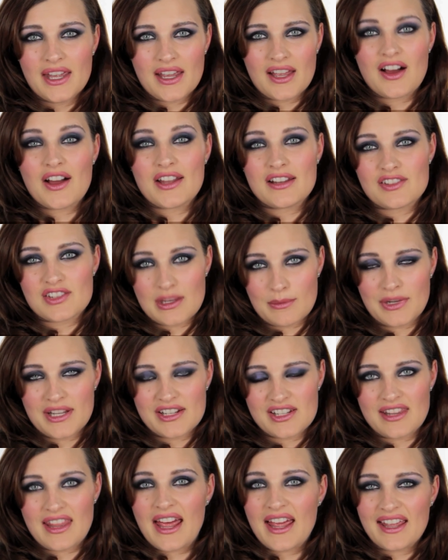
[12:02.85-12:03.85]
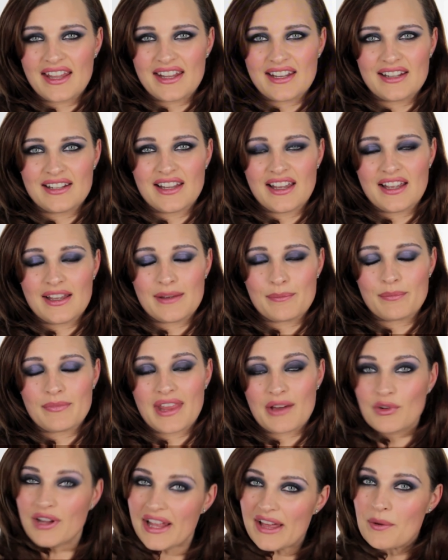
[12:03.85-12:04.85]
kind of similar to that, and
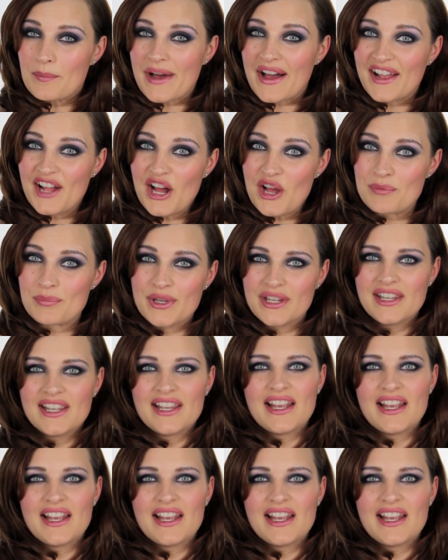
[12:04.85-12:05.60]
that will help, I hope.